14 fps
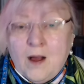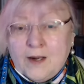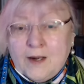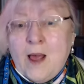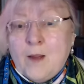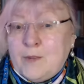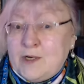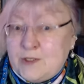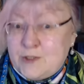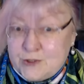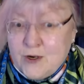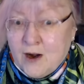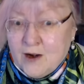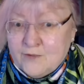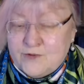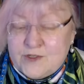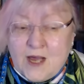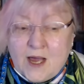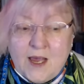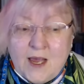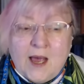on how many
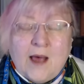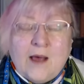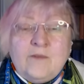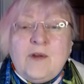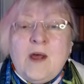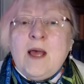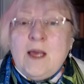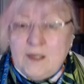scarves I have.